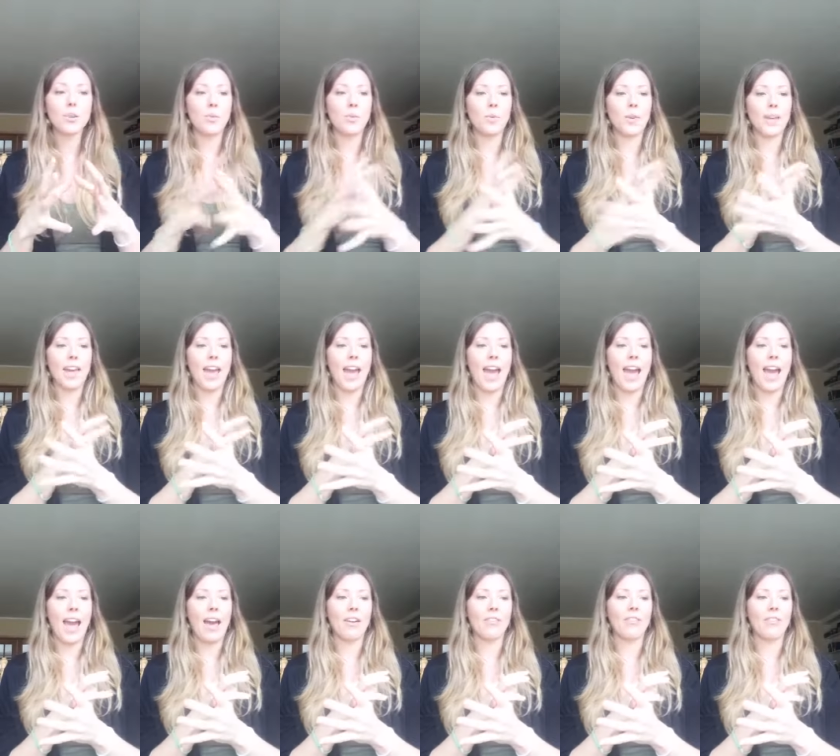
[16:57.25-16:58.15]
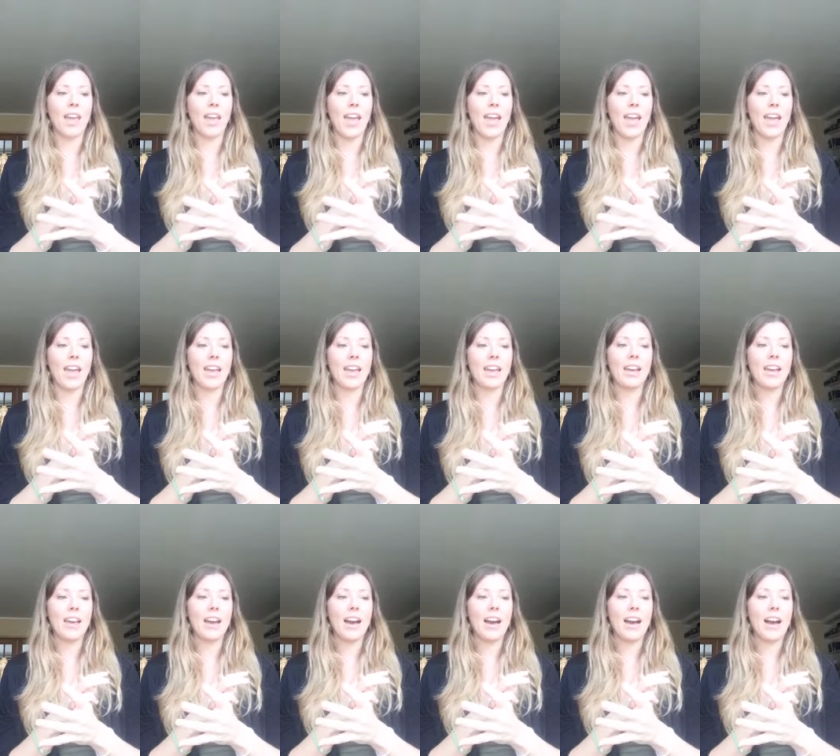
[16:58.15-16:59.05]
We have a
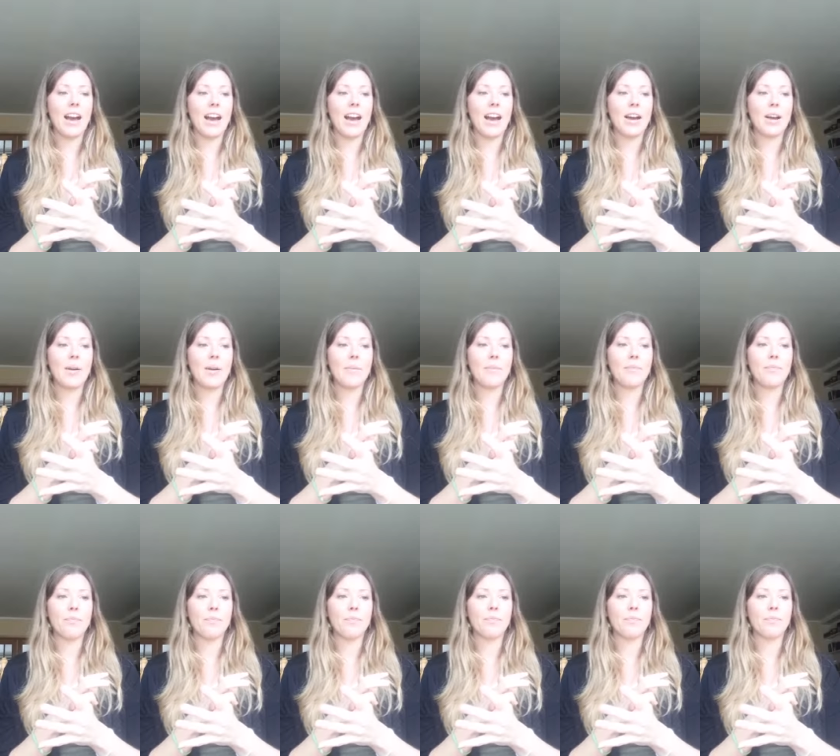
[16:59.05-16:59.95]
um,